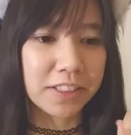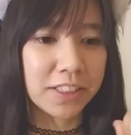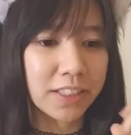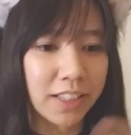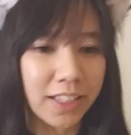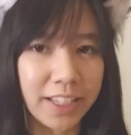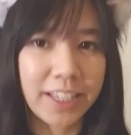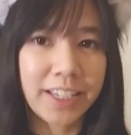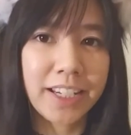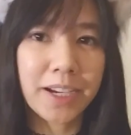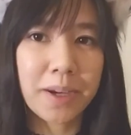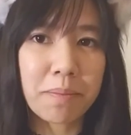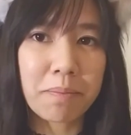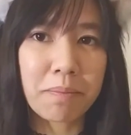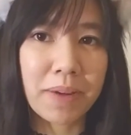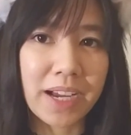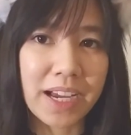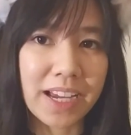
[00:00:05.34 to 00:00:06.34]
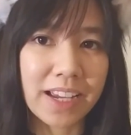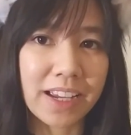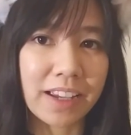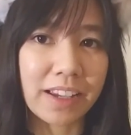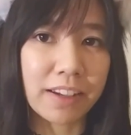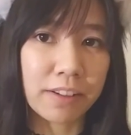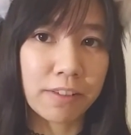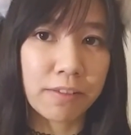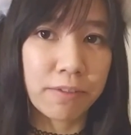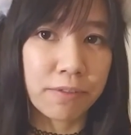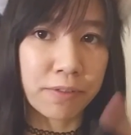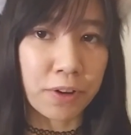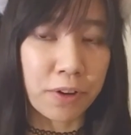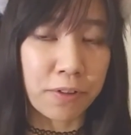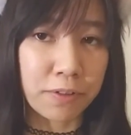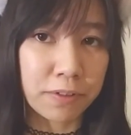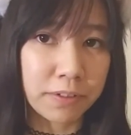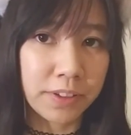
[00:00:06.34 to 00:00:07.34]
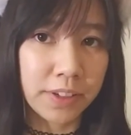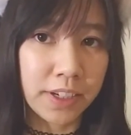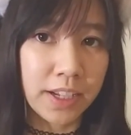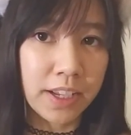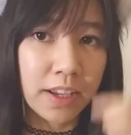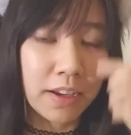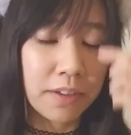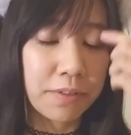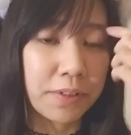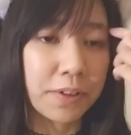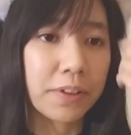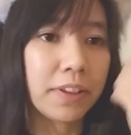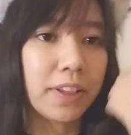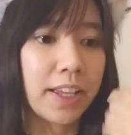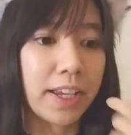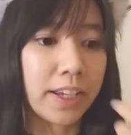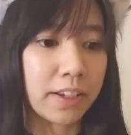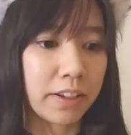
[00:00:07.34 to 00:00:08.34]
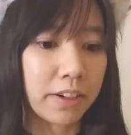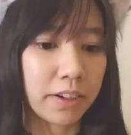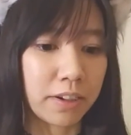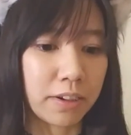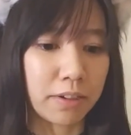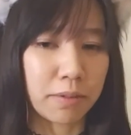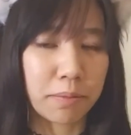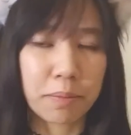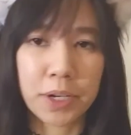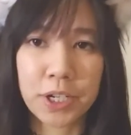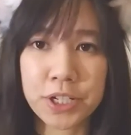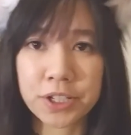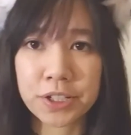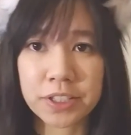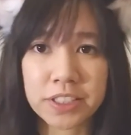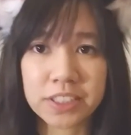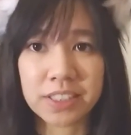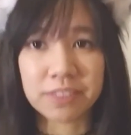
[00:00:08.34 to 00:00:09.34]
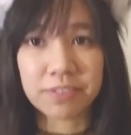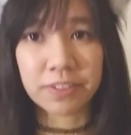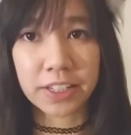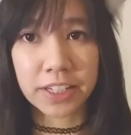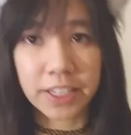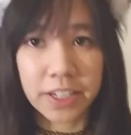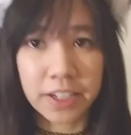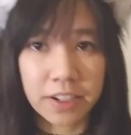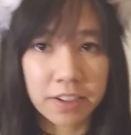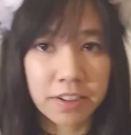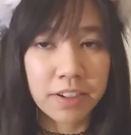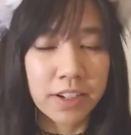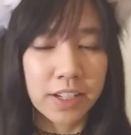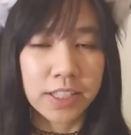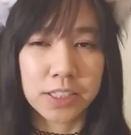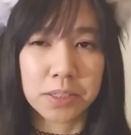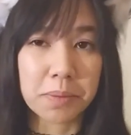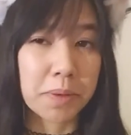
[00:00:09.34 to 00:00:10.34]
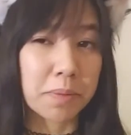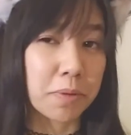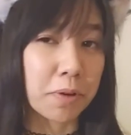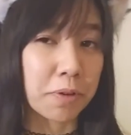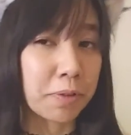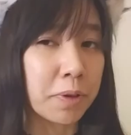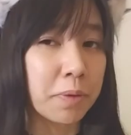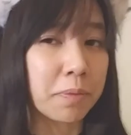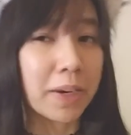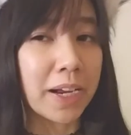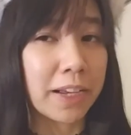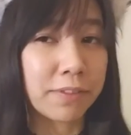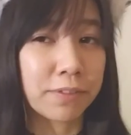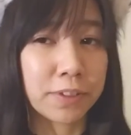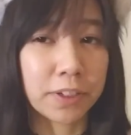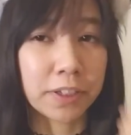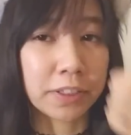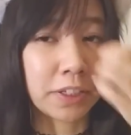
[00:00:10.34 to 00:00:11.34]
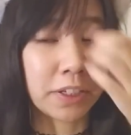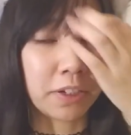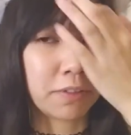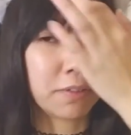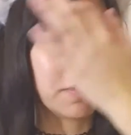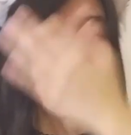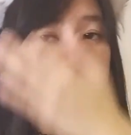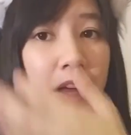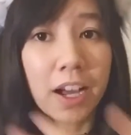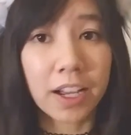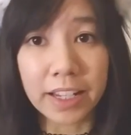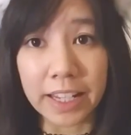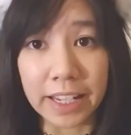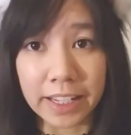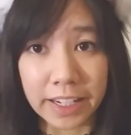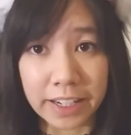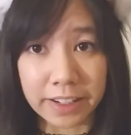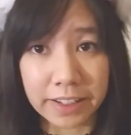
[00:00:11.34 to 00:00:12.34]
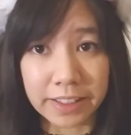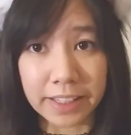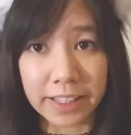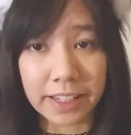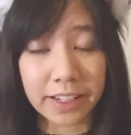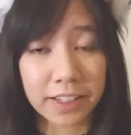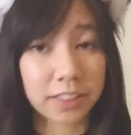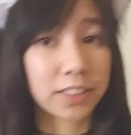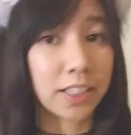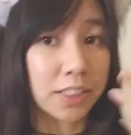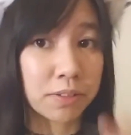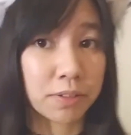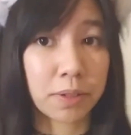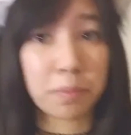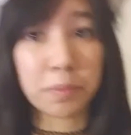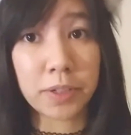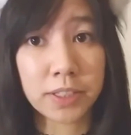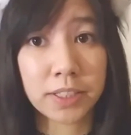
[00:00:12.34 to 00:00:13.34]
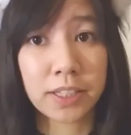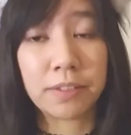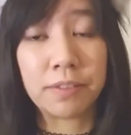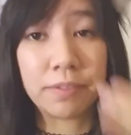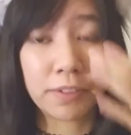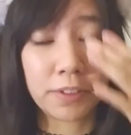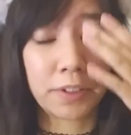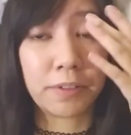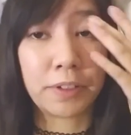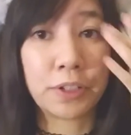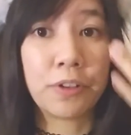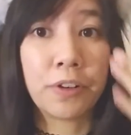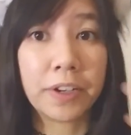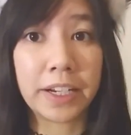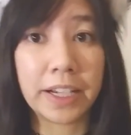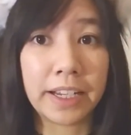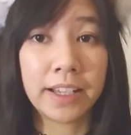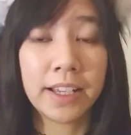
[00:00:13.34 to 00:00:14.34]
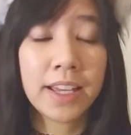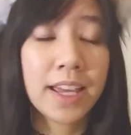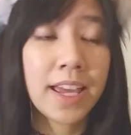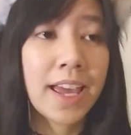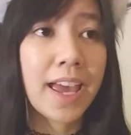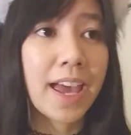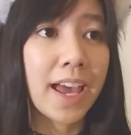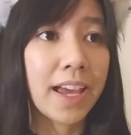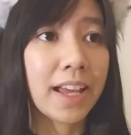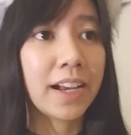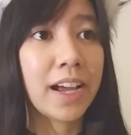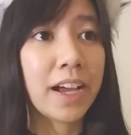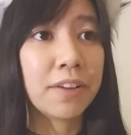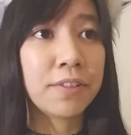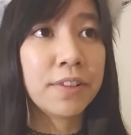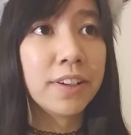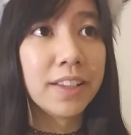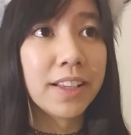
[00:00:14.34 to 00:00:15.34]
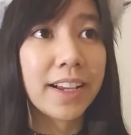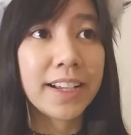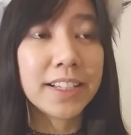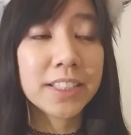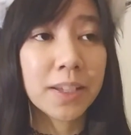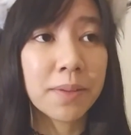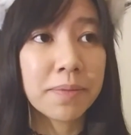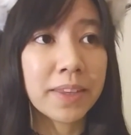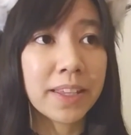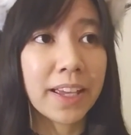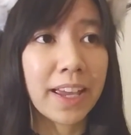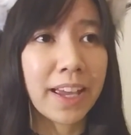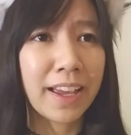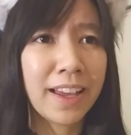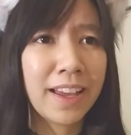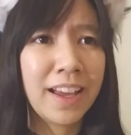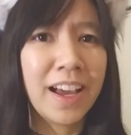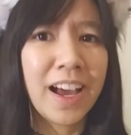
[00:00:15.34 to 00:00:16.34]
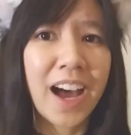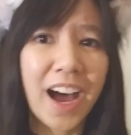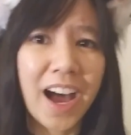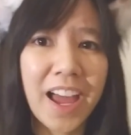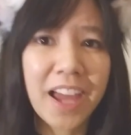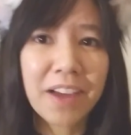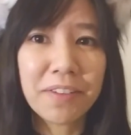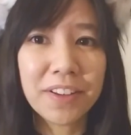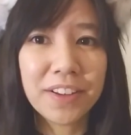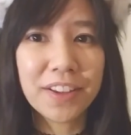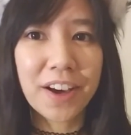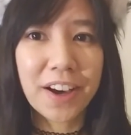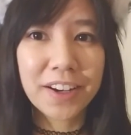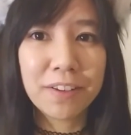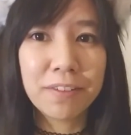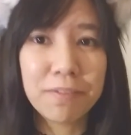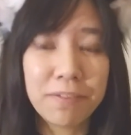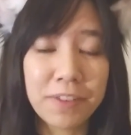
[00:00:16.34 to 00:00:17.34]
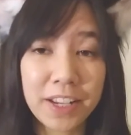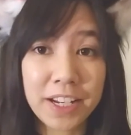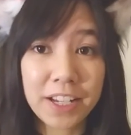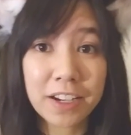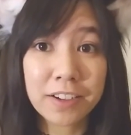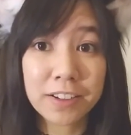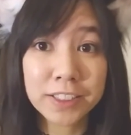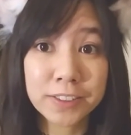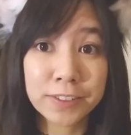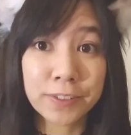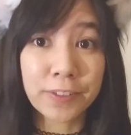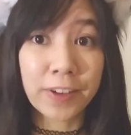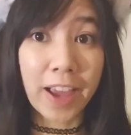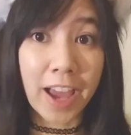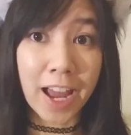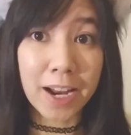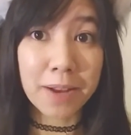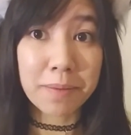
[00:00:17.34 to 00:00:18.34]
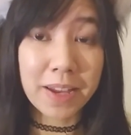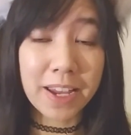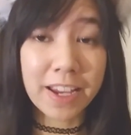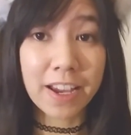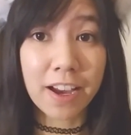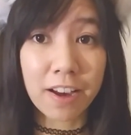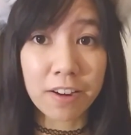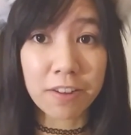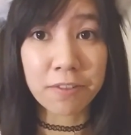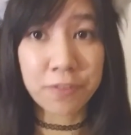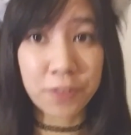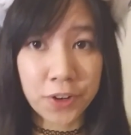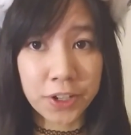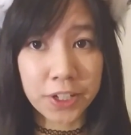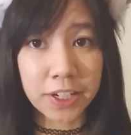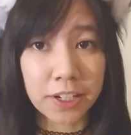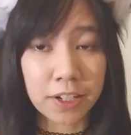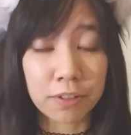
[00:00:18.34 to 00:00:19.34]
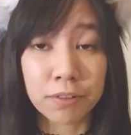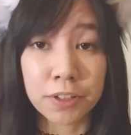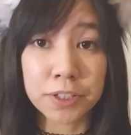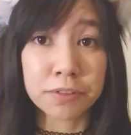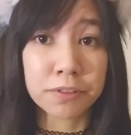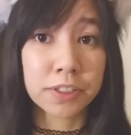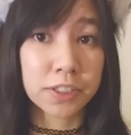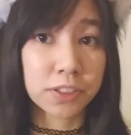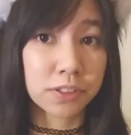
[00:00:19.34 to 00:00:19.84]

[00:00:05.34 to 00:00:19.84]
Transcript: cleaning up my phone for pictures and video to make more room, right, for, for vlogging and everything, because that's what I'm using for recording. And I realized something. I have a lot of videos from Anime California, which was